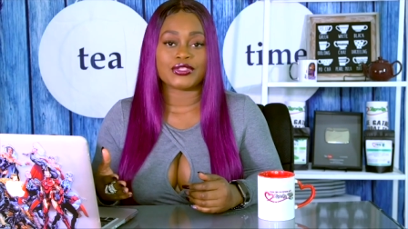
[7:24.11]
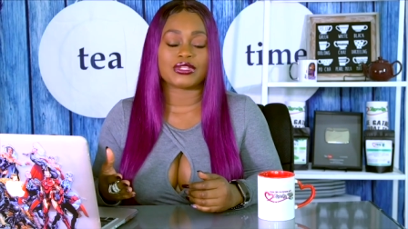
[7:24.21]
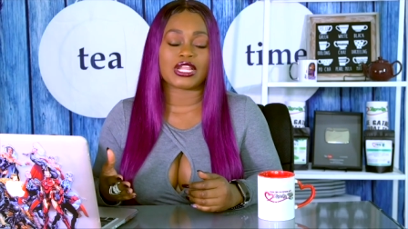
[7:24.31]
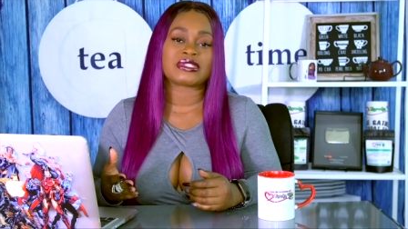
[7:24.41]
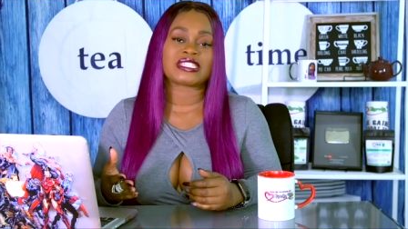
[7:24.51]
You
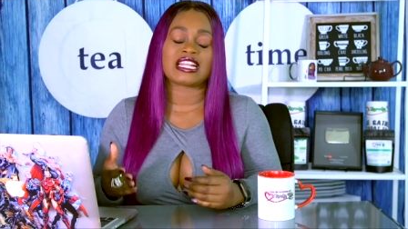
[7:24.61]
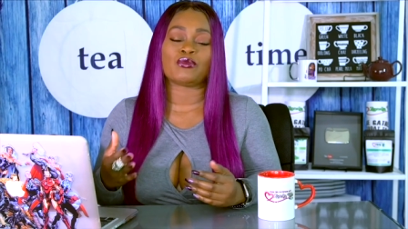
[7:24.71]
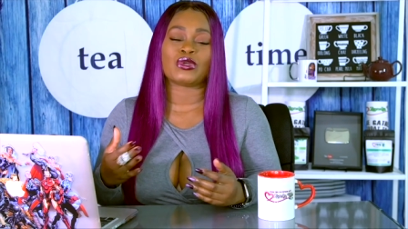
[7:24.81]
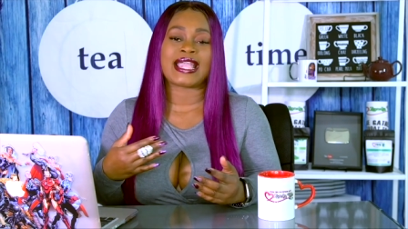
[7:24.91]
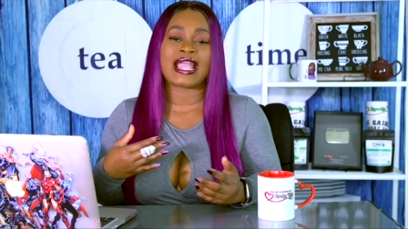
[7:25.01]
know what I'm saying? And
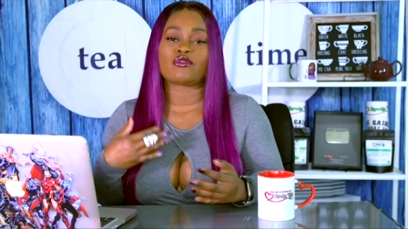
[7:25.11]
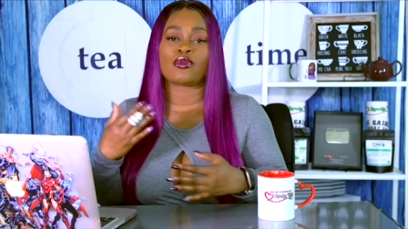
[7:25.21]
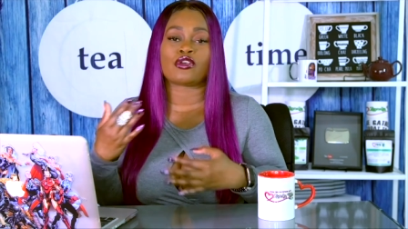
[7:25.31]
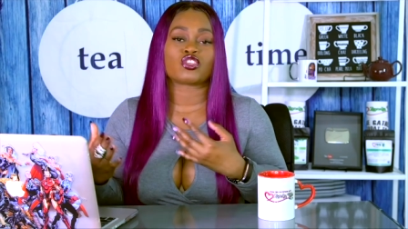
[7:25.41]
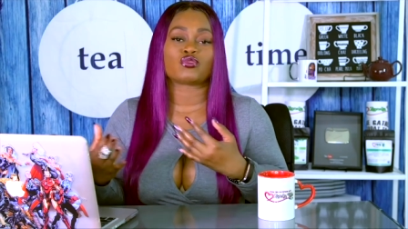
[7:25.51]
when they have a
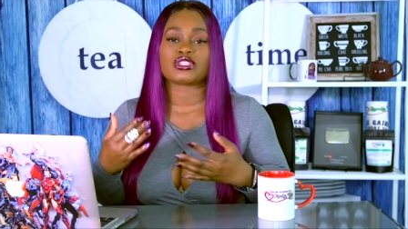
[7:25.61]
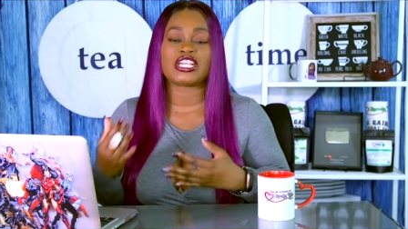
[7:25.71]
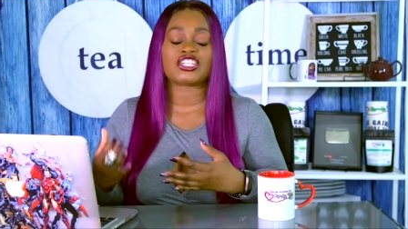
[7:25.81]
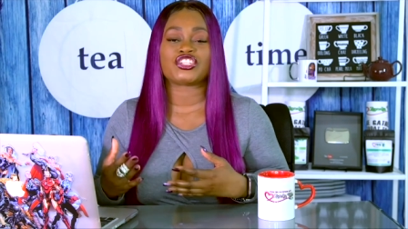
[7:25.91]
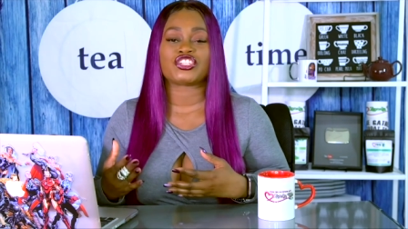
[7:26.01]
personal
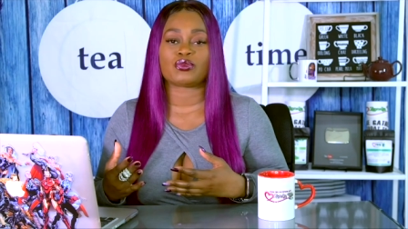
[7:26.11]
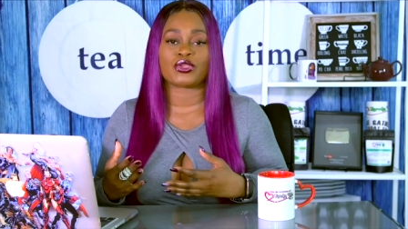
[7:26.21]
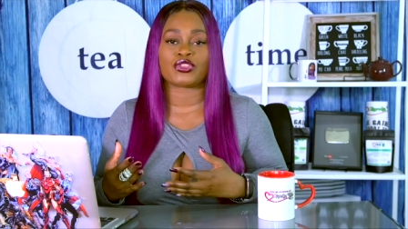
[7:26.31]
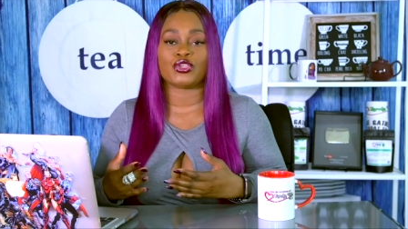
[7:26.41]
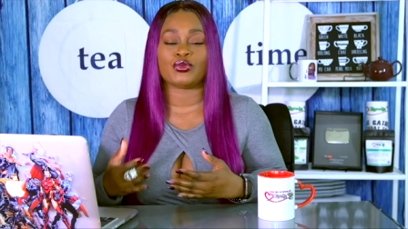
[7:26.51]
relationship
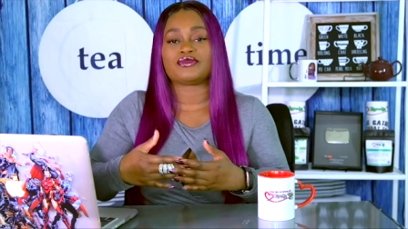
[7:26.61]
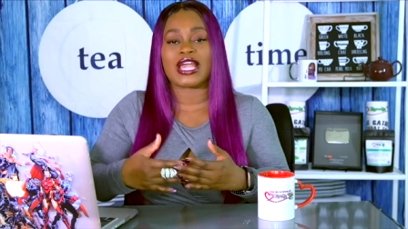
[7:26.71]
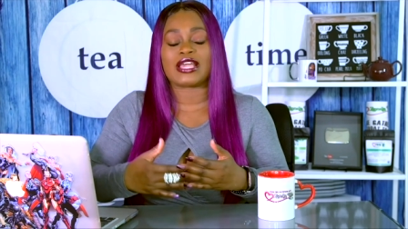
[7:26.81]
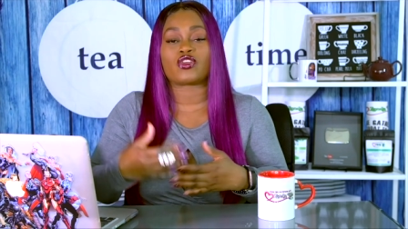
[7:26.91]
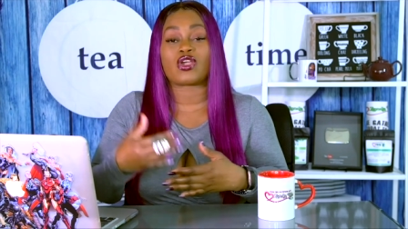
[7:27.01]
with you,
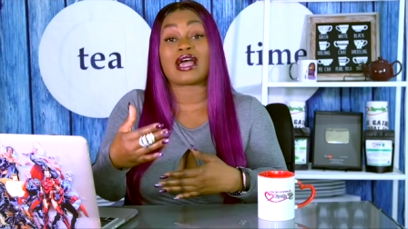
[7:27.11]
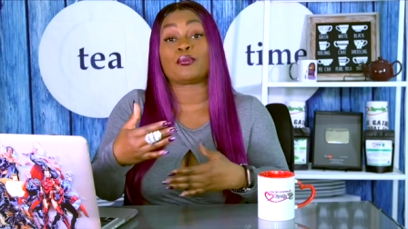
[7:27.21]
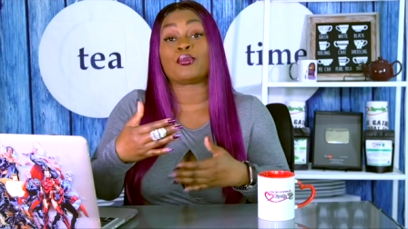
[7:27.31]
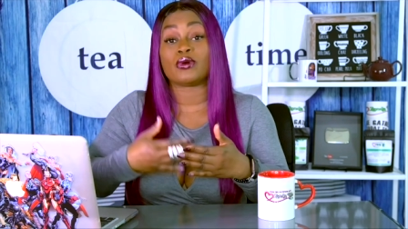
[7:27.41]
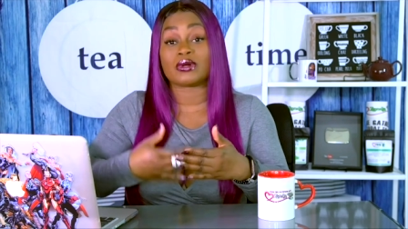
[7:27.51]
they don't know how to
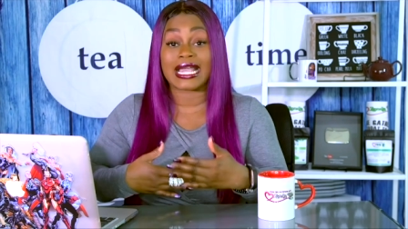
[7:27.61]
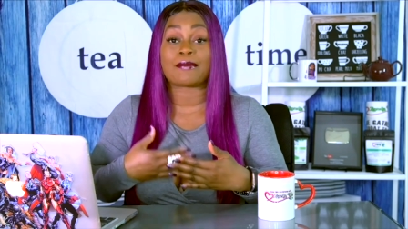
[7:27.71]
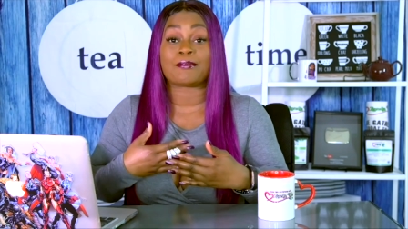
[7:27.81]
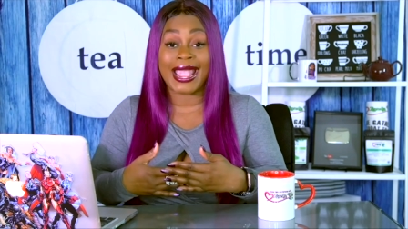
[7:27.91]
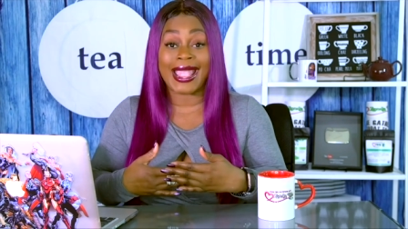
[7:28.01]
pull
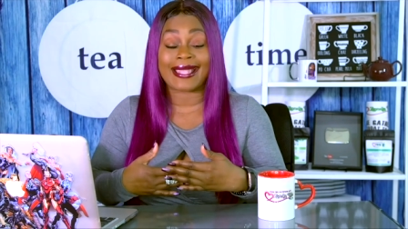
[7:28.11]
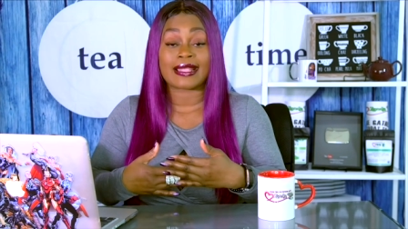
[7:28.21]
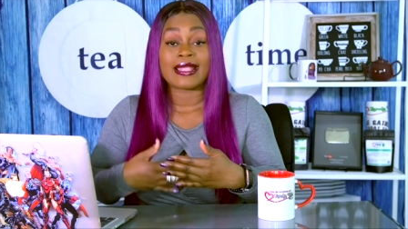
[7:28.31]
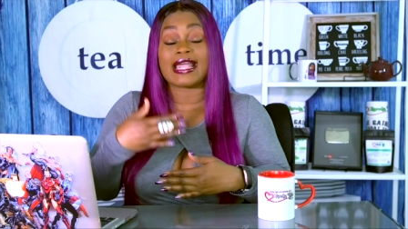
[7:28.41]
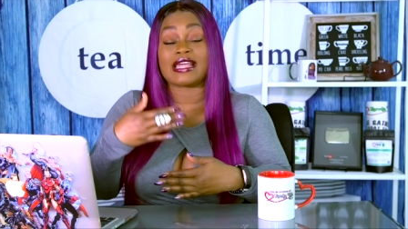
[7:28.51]
that back
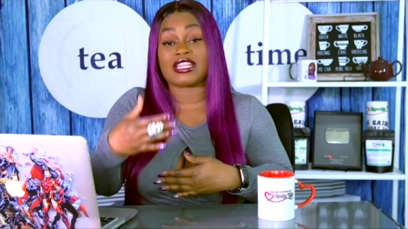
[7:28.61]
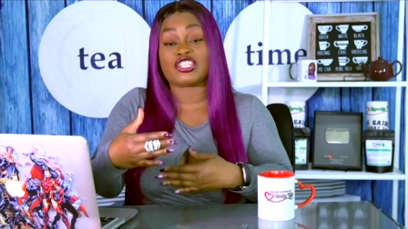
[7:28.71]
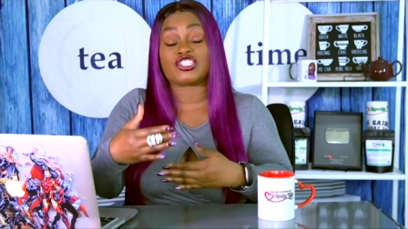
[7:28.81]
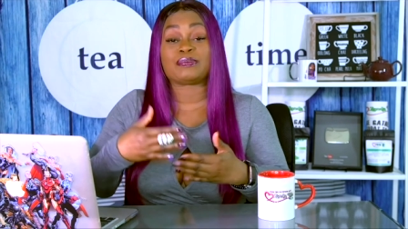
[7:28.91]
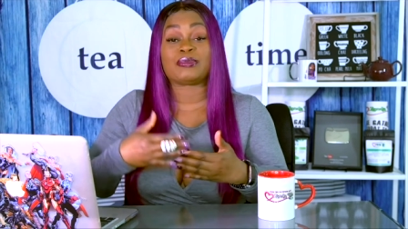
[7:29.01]
and let
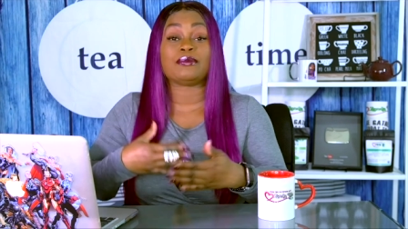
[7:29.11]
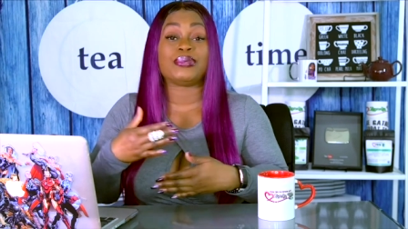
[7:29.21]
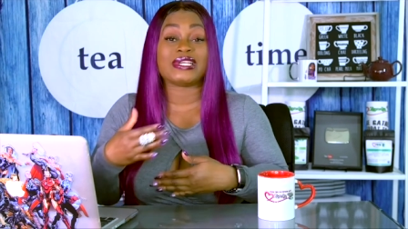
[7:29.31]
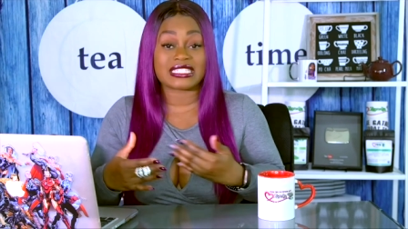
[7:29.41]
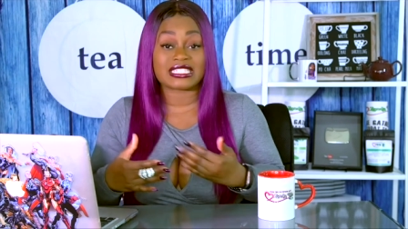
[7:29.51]
it just be a
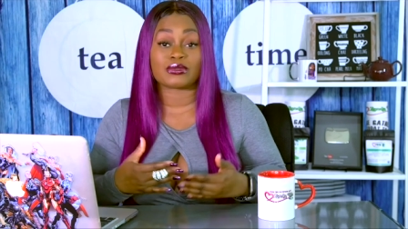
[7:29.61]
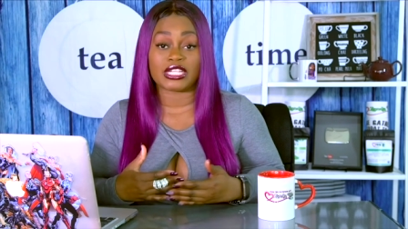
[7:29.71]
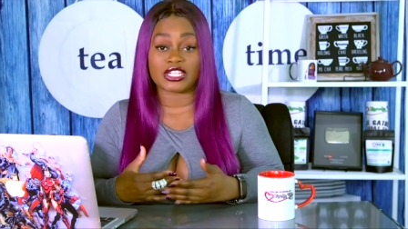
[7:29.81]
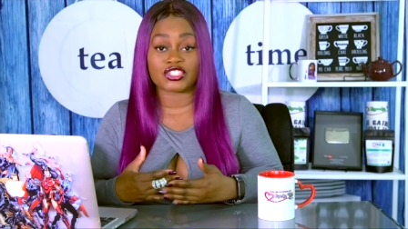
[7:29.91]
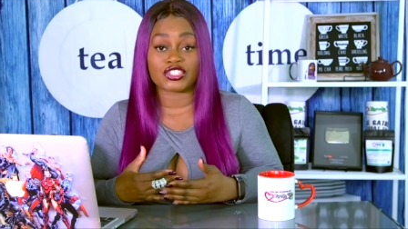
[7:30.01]
business
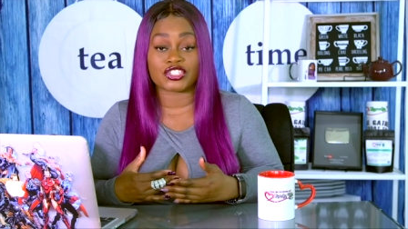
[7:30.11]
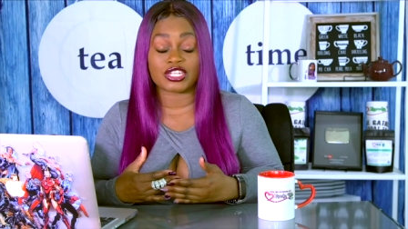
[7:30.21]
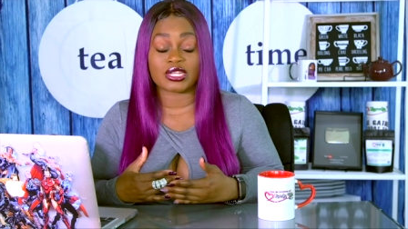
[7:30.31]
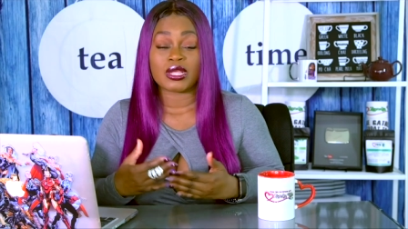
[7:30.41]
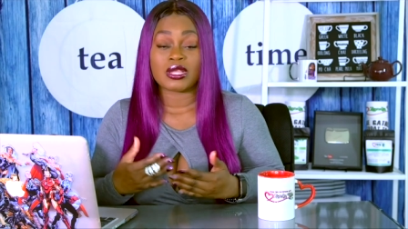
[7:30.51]

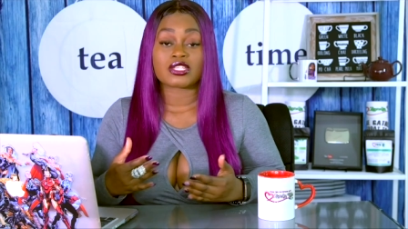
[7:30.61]
relationship.